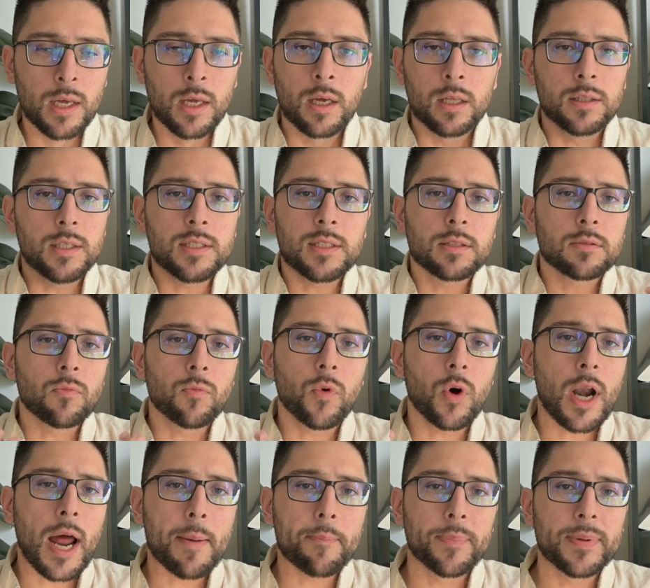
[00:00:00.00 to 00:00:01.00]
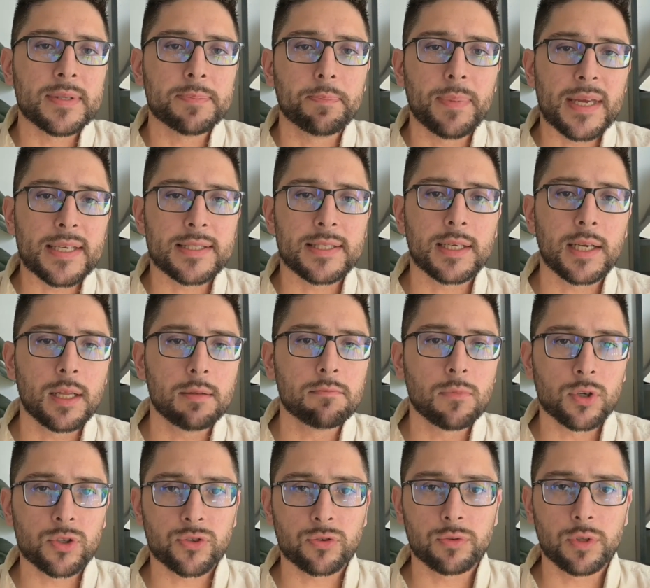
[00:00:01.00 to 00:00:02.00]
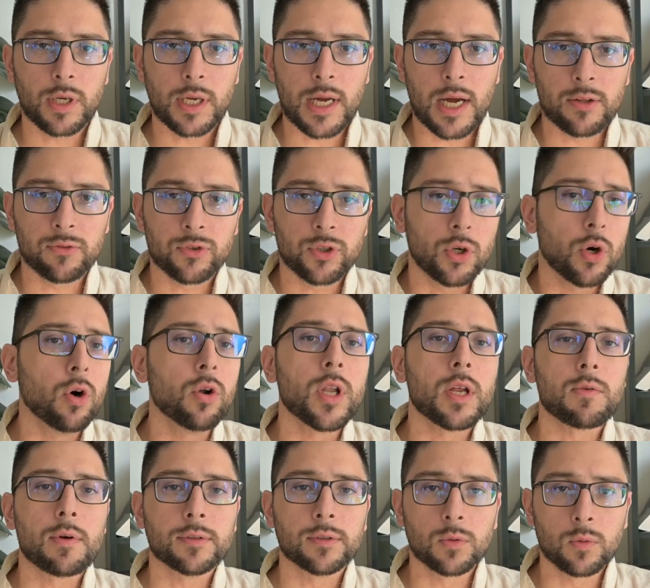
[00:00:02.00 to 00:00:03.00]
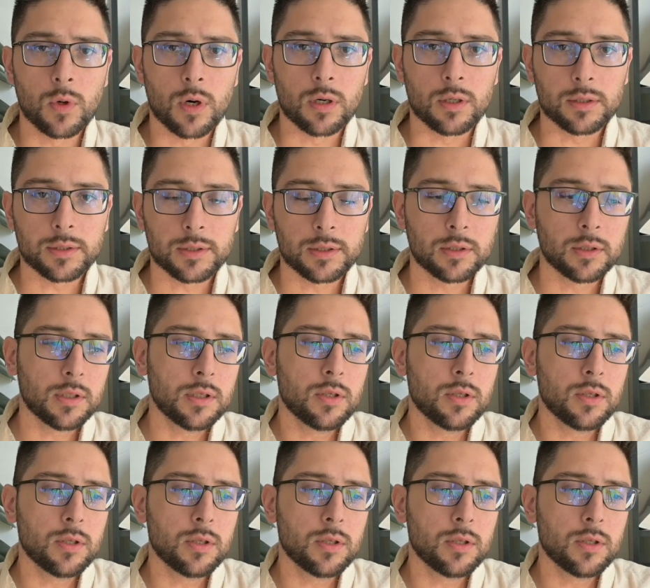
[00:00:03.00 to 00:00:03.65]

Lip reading: this is what happened basically in most of the country all around the world.